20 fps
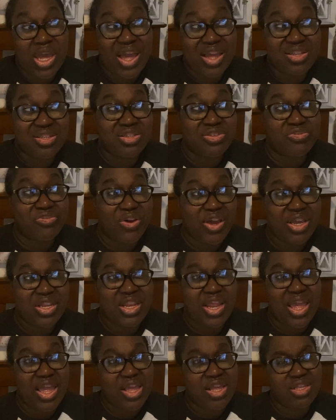I just find
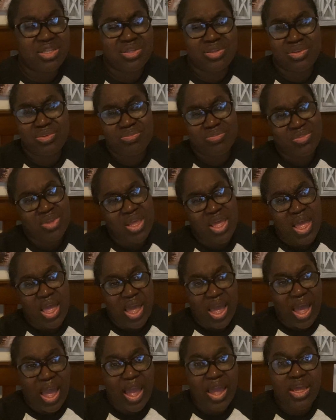that
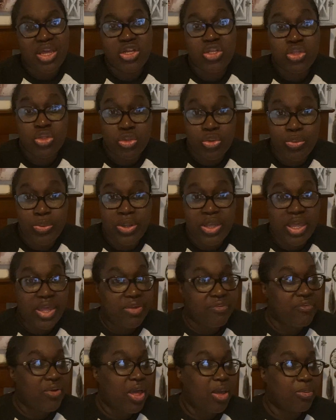I could do it
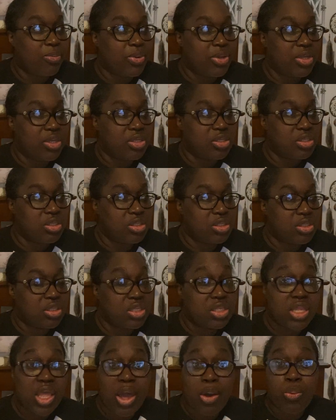if I was
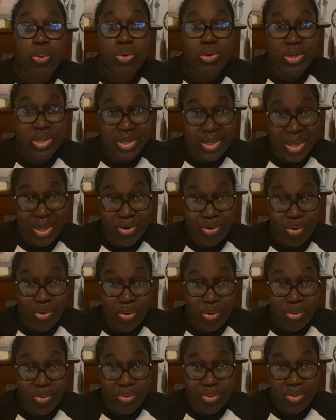not working at
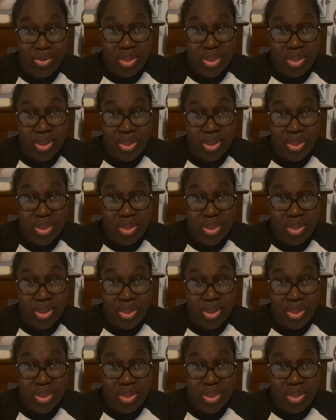all,